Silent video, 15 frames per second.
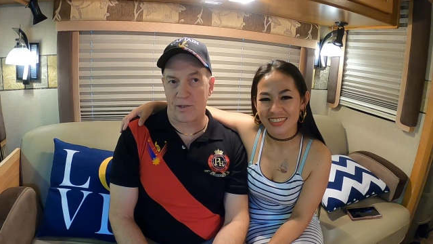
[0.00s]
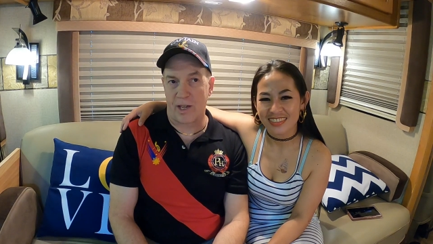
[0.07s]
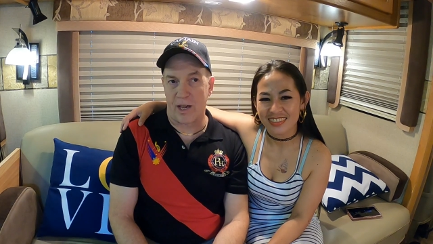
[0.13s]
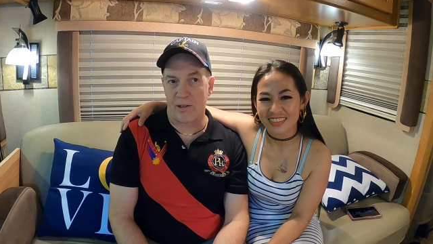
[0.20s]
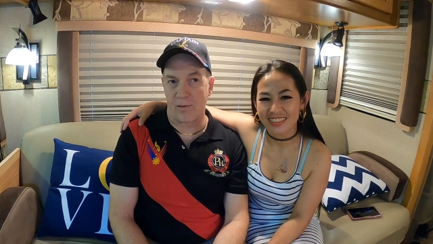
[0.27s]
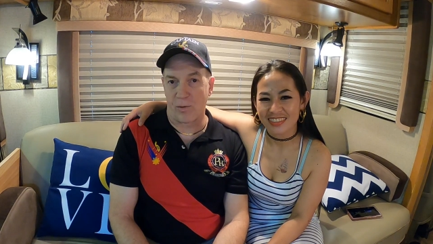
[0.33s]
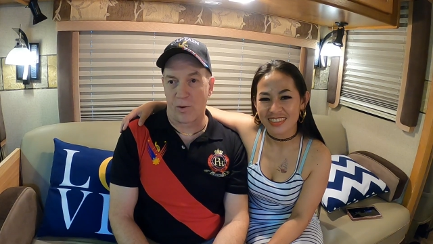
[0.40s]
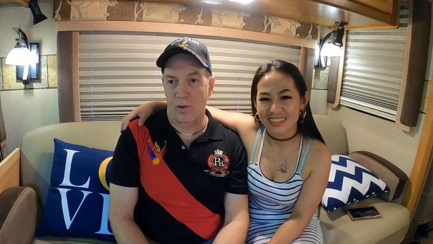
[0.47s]
Speaker 1: this
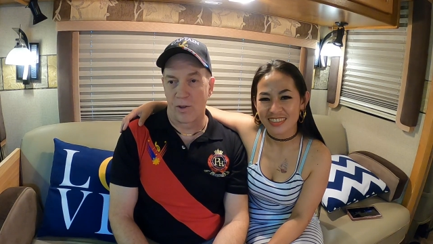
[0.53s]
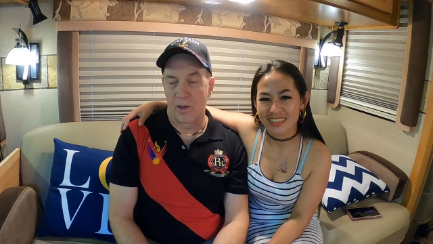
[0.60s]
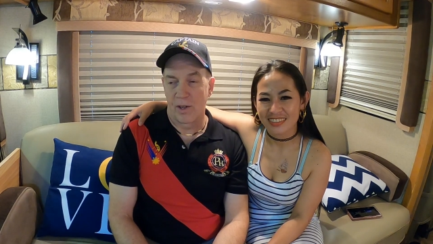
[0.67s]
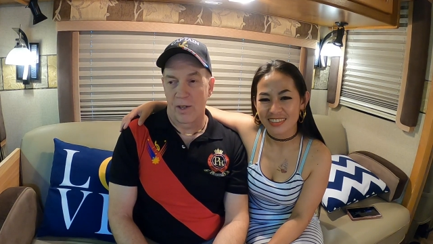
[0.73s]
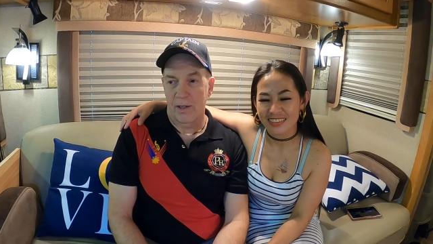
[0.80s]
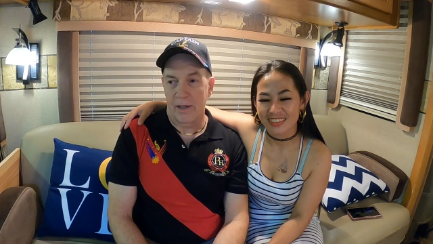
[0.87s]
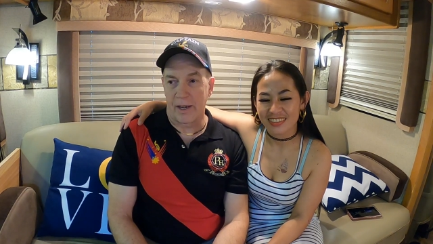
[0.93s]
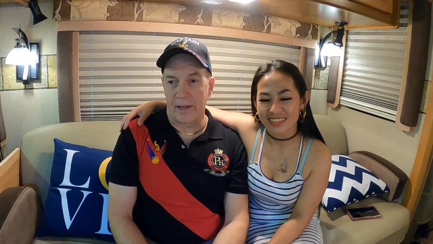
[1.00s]
schedule,
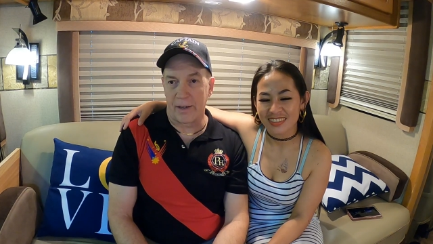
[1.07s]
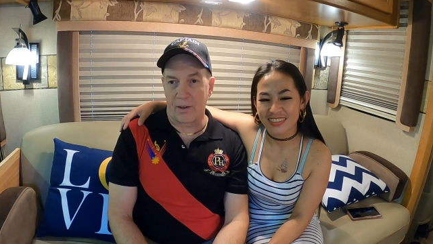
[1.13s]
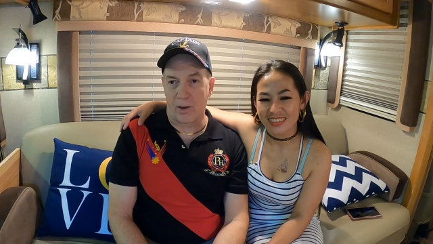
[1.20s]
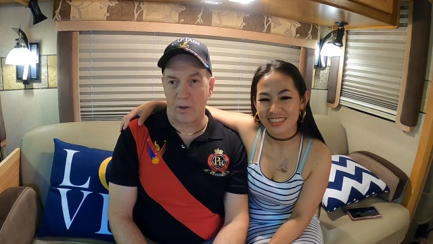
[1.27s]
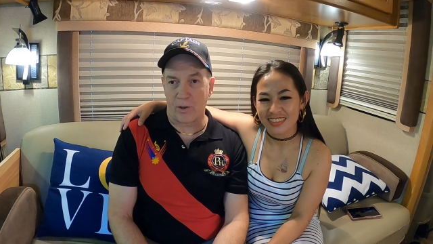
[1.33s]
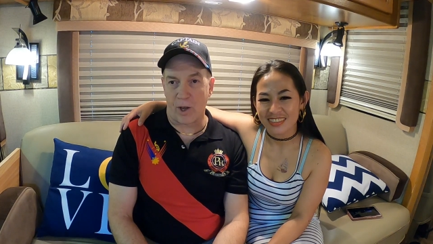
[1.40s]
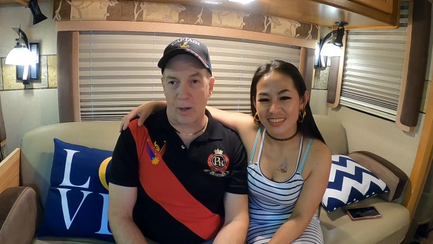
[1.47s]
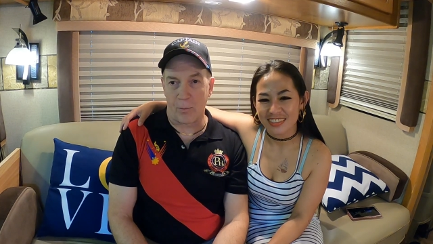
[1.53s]
and
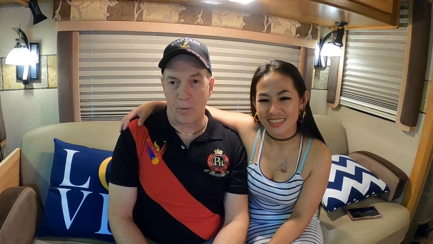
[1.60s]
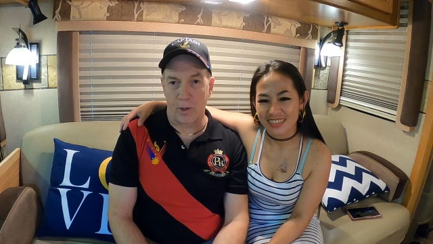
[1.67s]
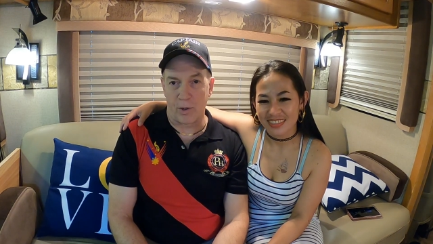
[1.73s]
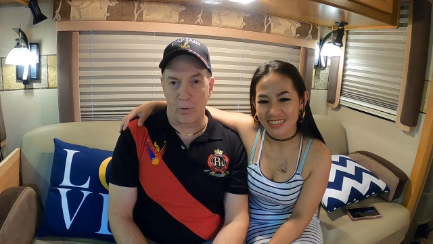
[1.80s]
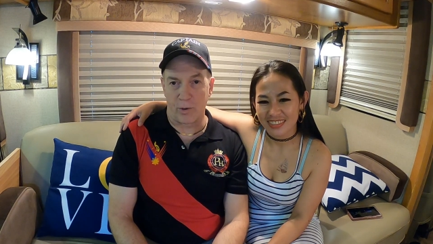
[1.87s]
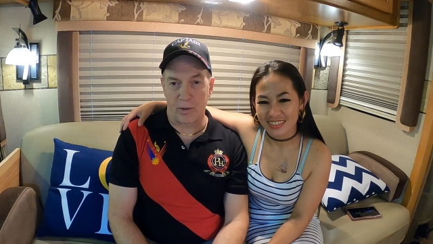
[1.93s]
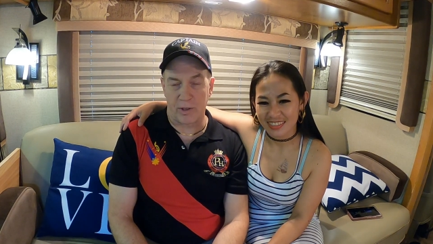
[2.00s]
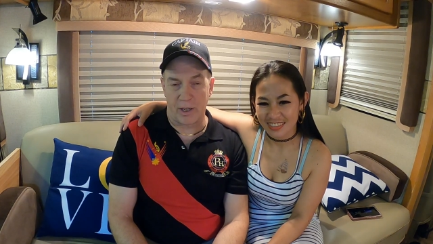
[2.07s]
our time
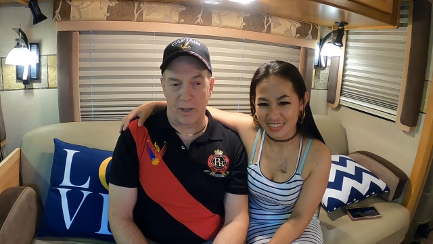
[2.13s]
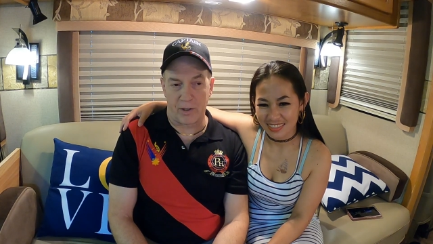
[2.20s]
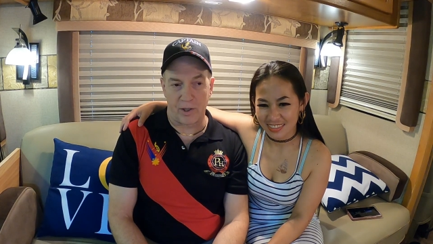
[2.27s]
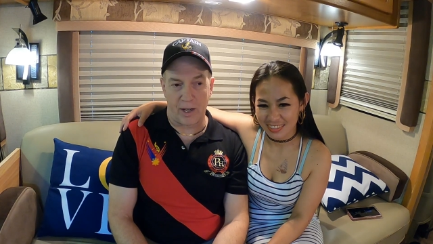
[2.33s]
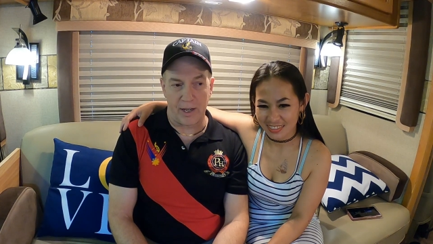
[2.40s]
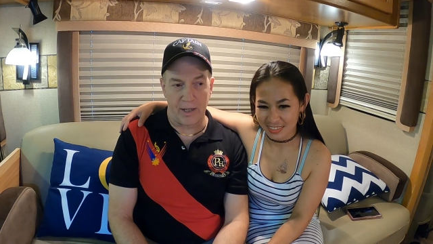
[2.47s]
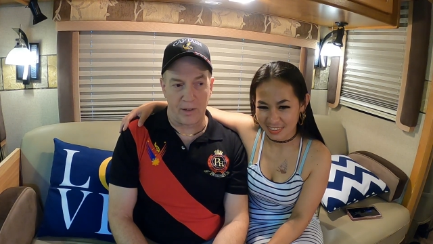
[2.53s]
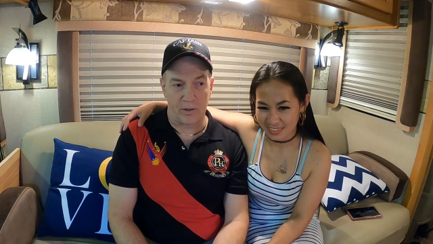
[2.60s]
window was kind of
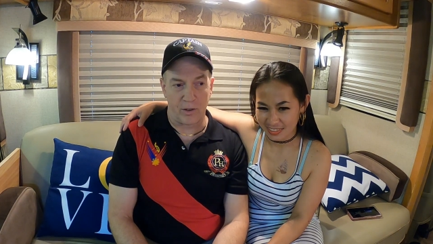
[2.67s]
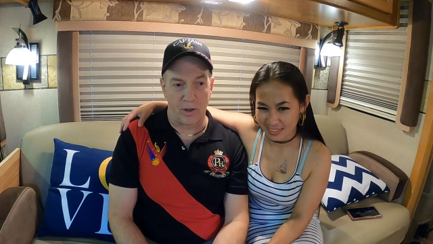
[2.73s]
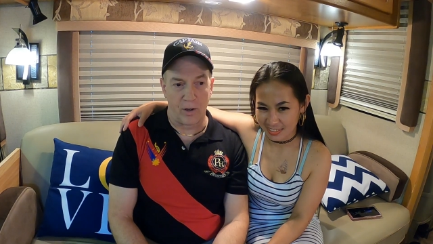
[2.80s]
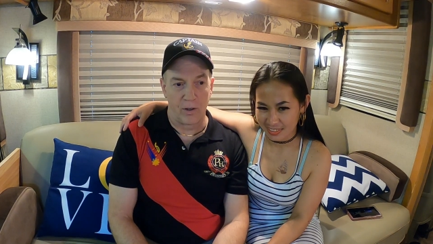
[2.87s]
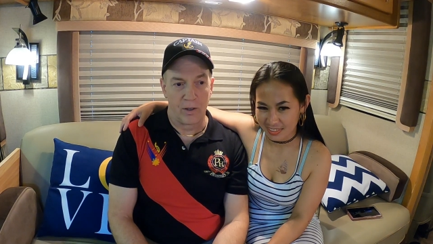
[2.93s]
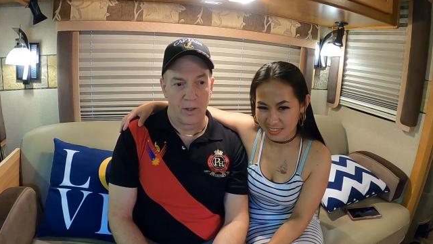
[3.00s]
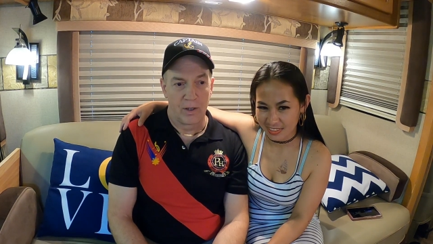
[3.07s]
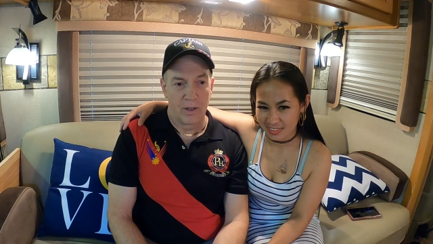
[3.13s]
tight.
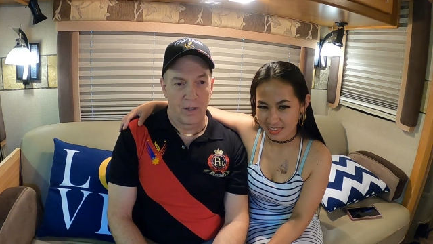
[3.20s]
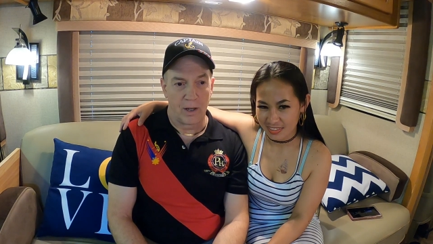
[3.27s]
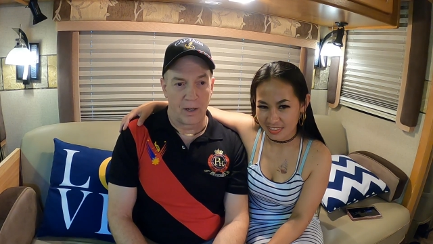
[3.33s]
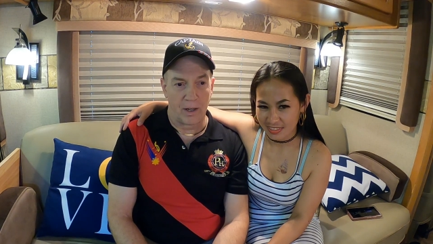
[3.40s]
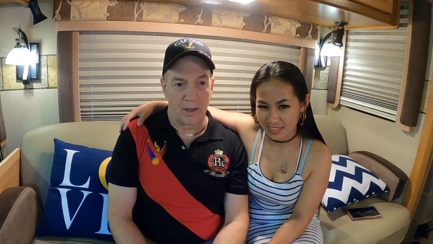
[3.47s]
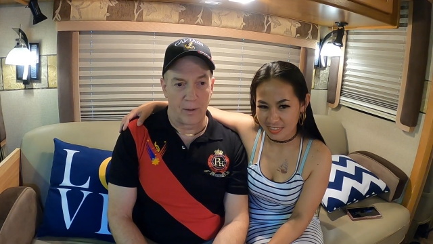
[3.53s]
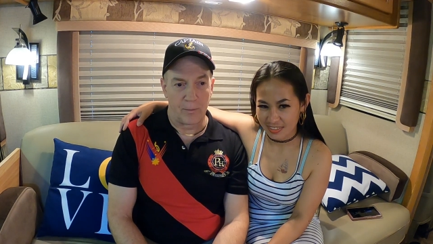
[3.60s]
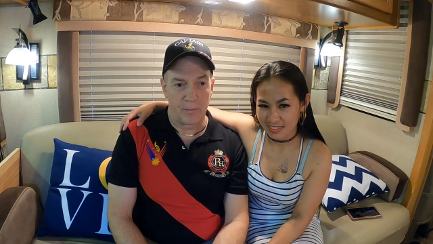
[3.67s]
So
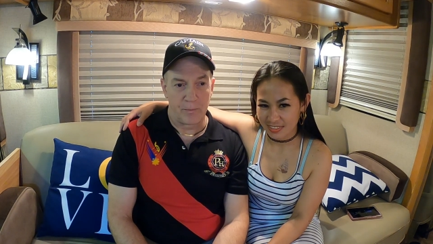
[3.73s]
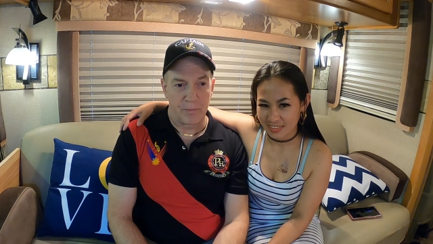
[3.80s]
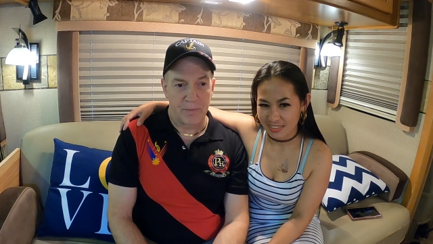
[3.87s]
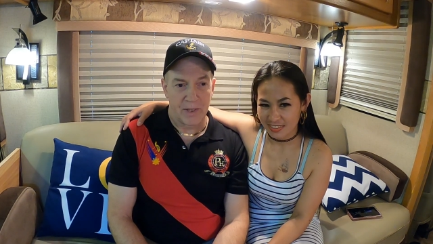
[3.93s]
um,